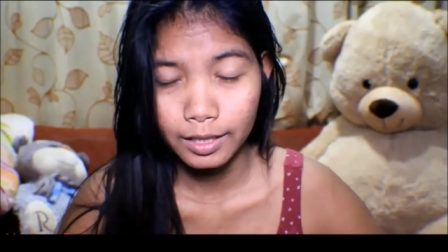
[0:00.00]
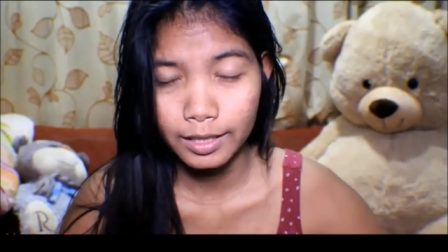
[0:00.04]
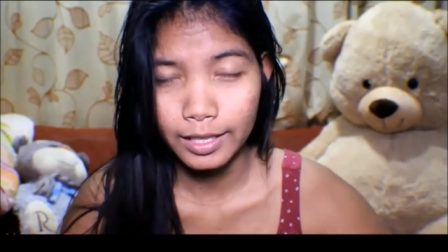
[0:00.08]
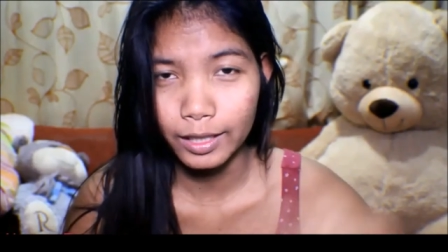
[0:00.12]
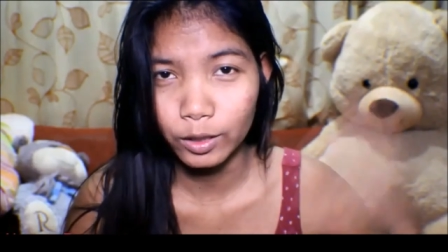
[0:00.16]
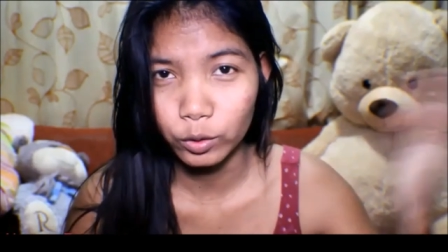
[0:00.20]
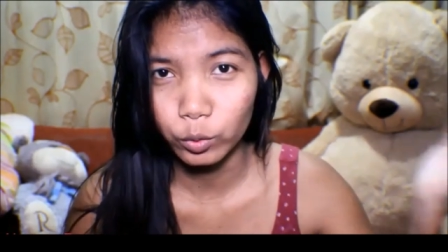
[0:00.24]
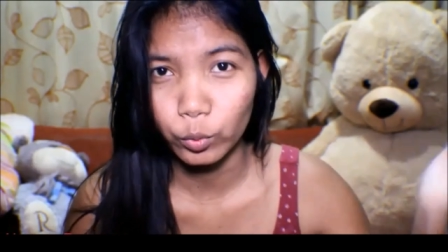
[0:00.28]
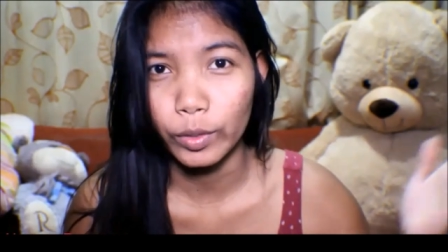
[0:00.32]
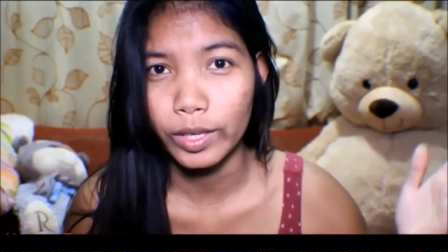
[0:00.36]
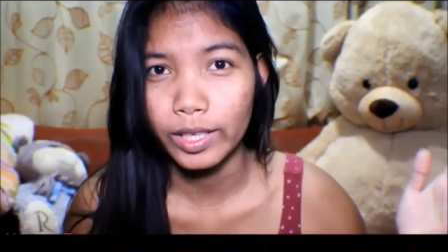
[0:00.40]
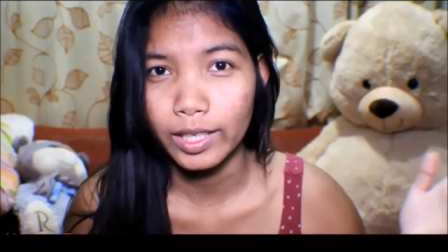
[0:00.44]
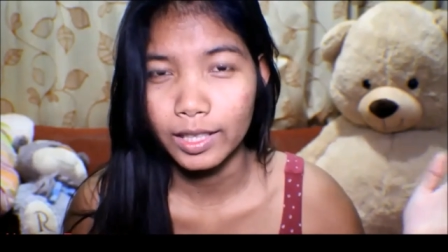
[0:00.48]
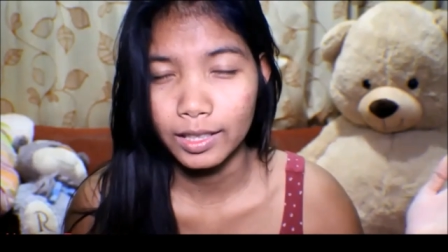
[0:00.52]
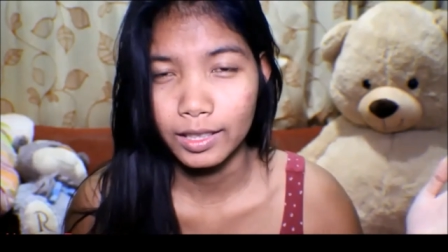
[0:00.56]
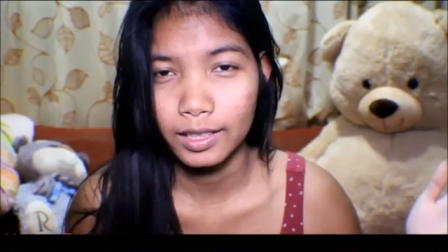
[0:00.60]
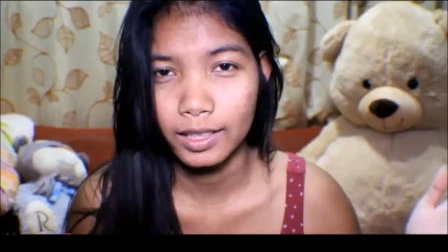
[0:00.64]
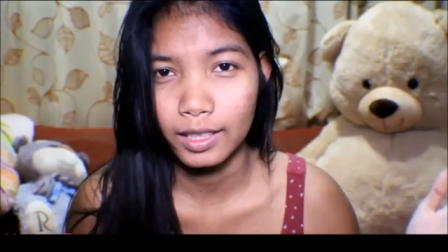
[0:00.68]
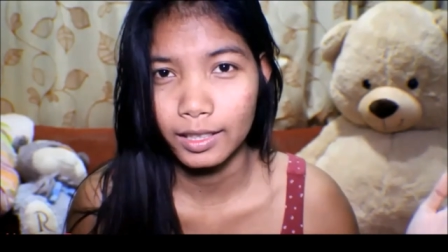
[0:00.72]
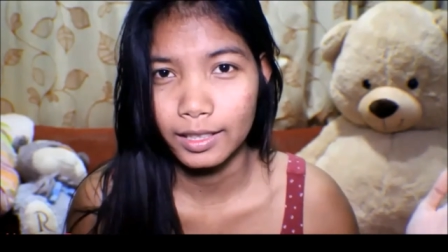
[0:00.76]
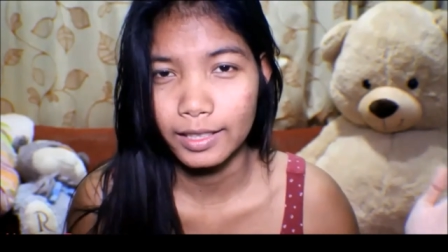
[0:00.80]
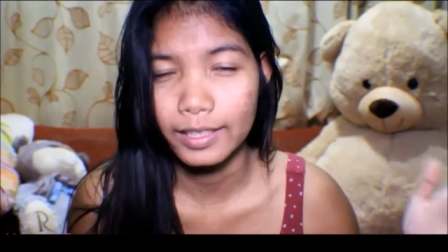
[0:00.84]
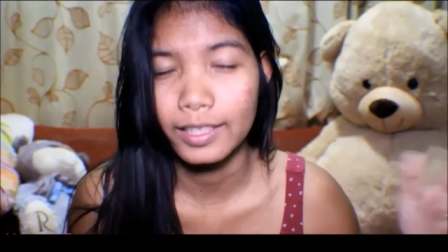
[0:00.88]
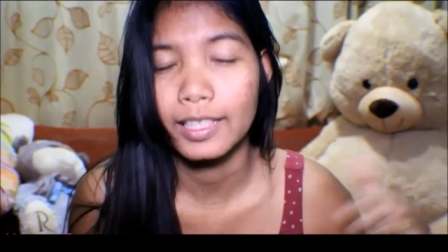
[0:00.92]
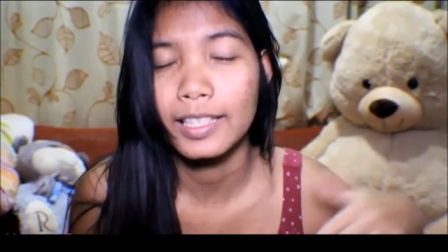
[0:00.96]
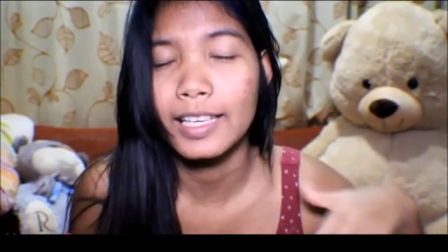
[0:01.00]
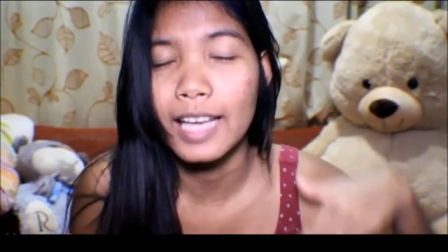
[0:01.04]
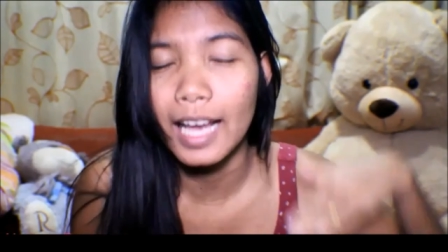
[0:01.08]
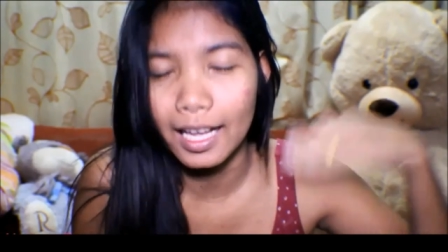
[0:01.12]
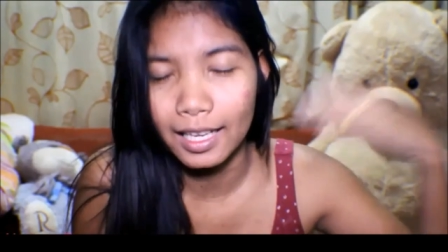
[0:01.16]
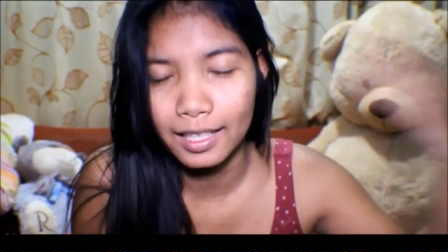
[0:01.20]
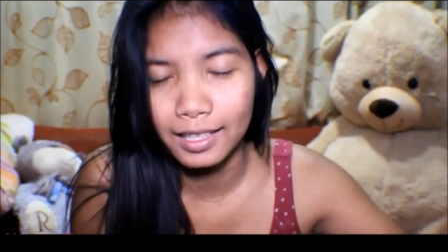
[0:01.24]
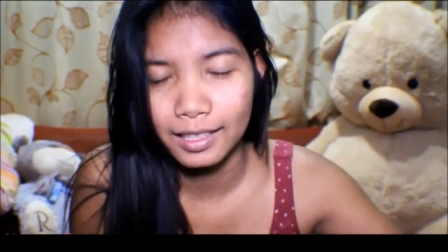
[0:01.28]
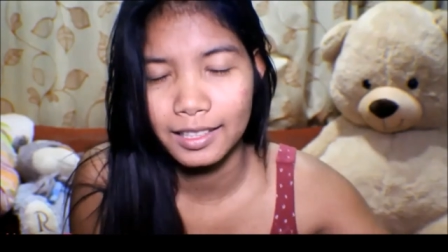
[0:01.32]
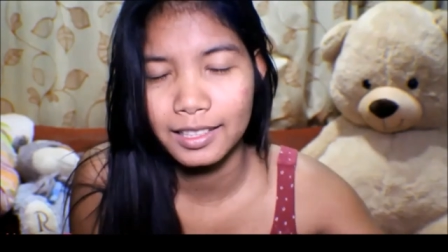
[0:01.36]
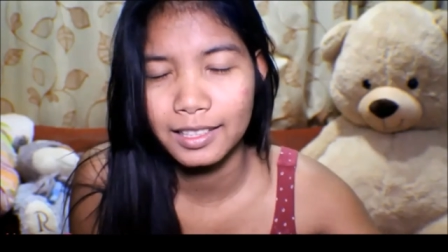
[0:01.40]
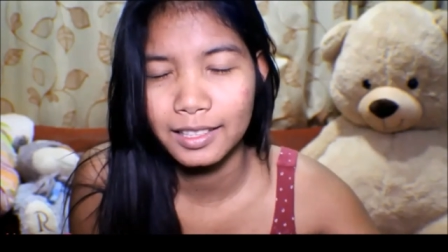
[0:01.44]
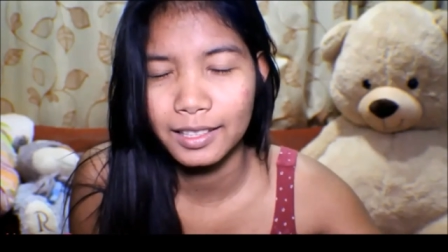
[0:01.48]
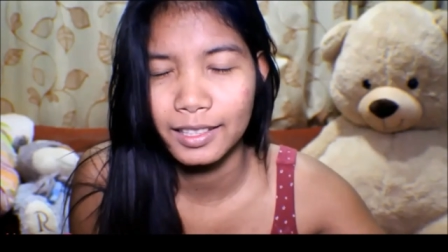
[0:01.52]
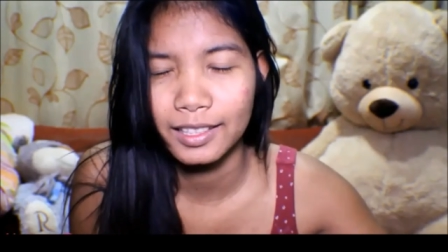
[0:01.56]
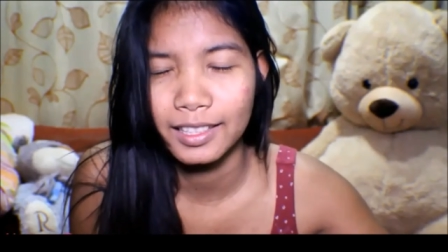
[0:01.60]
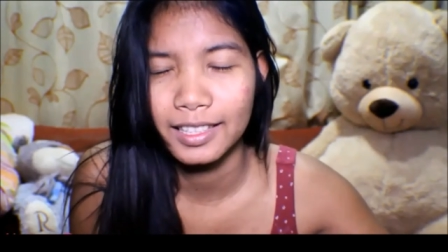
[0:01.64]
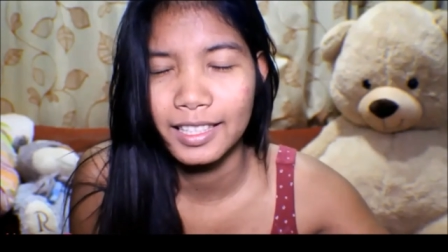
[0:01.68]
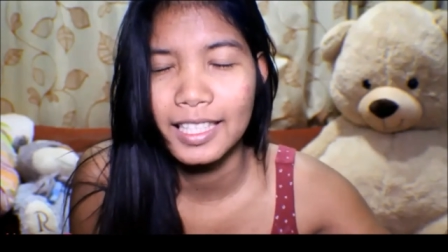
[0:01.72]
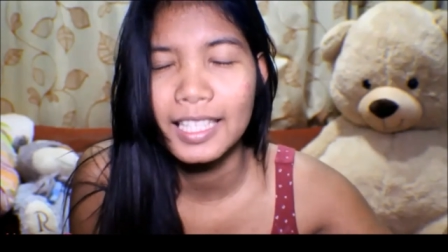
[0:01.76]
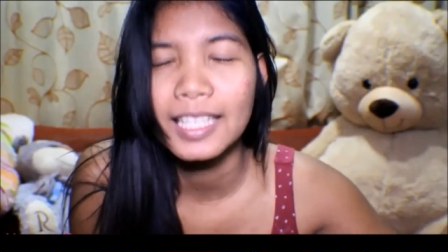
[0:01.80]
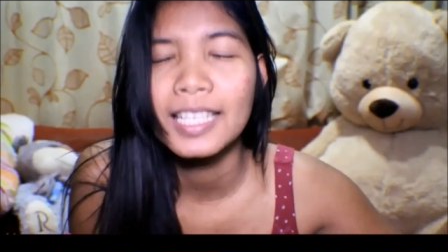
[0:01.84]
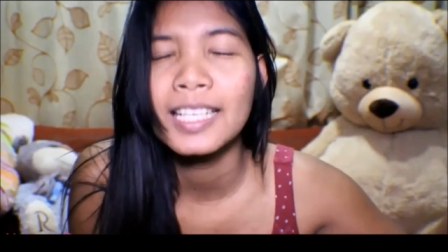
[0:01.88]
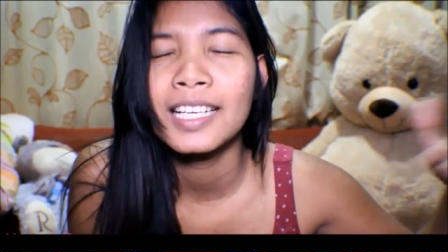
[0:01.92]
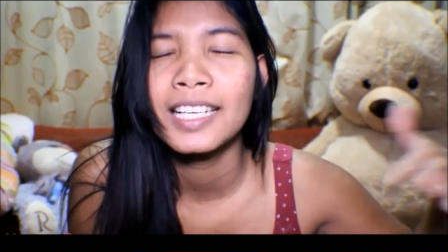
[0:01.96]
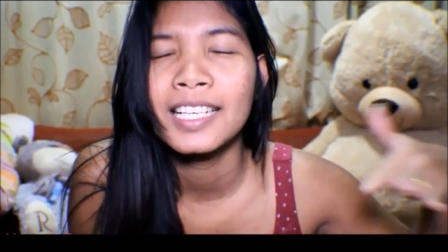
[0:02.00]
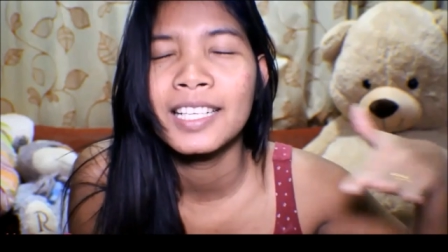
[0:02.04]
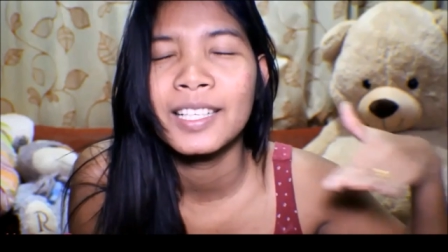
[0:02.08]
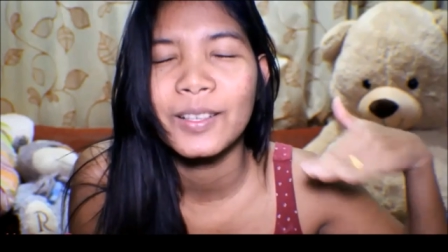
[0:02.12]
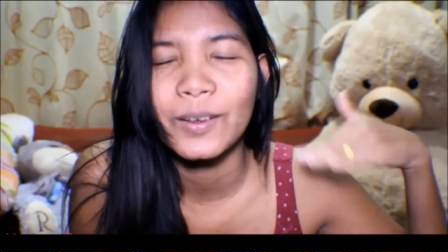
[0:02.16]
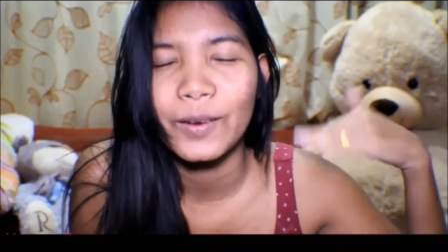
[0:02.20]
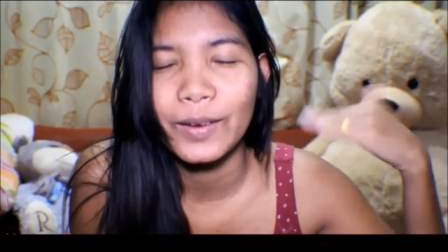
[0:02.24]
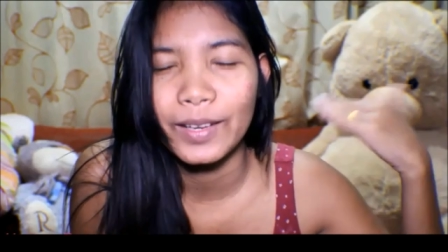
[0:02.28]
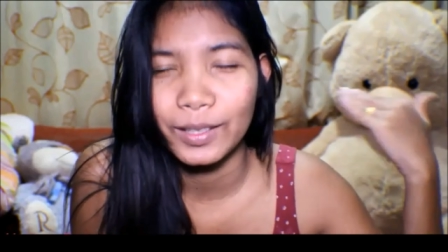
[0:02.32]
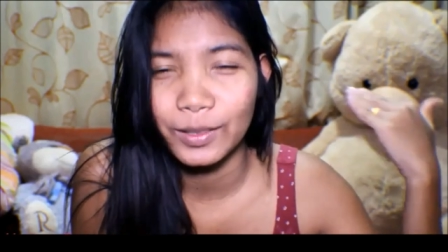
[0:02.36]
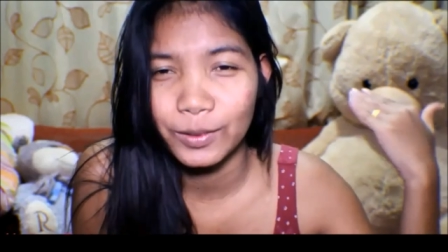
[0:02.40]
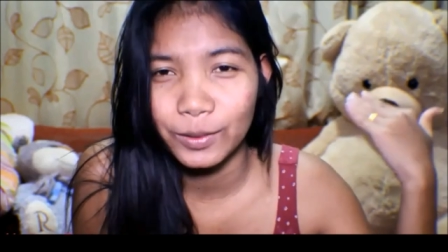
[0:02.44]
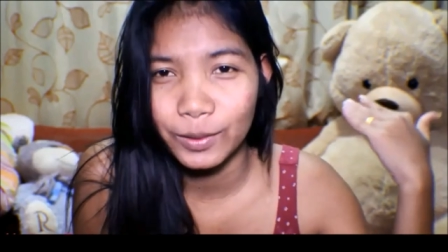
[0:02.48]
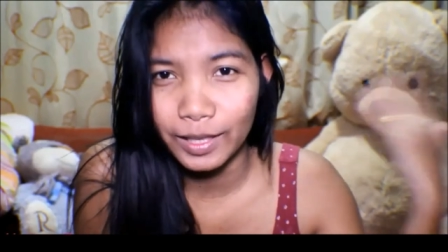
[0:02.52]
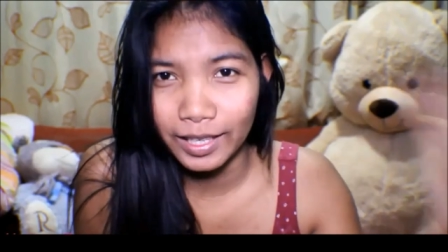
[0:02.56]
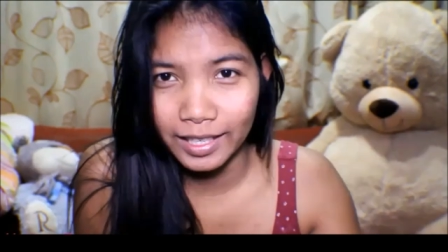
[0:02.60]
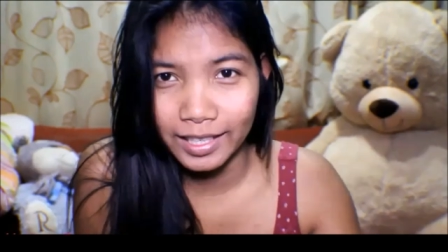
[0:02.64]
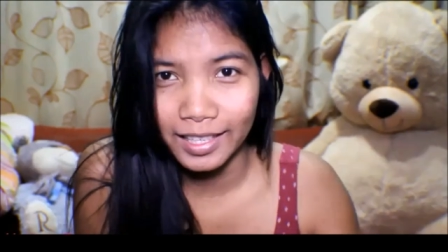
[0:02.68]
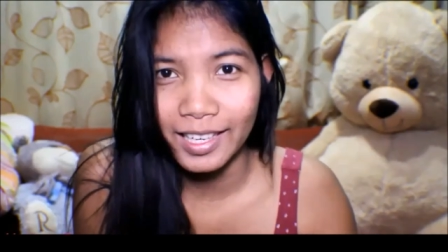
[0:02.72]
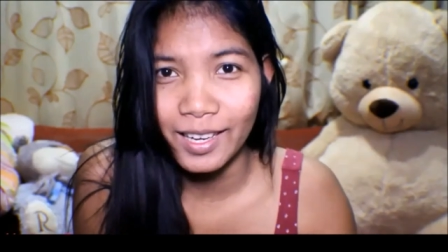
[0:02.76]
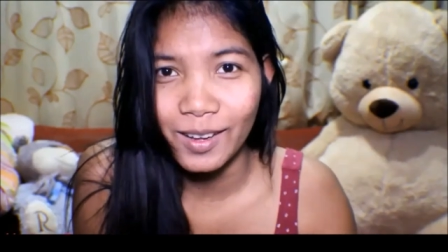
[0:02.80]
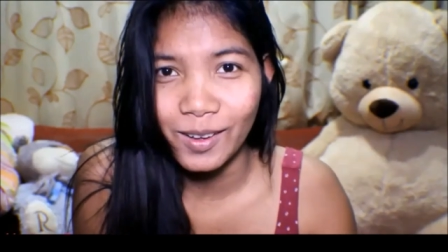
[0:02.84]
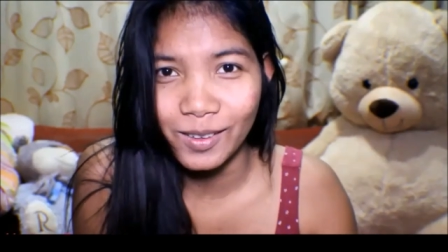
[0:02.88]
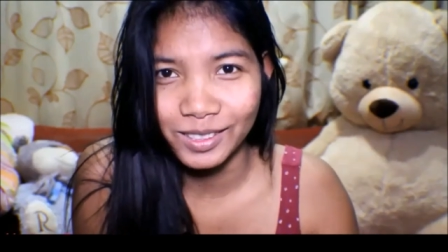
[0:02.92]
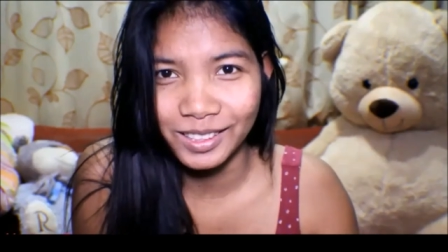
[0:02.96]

next week yeah going to get an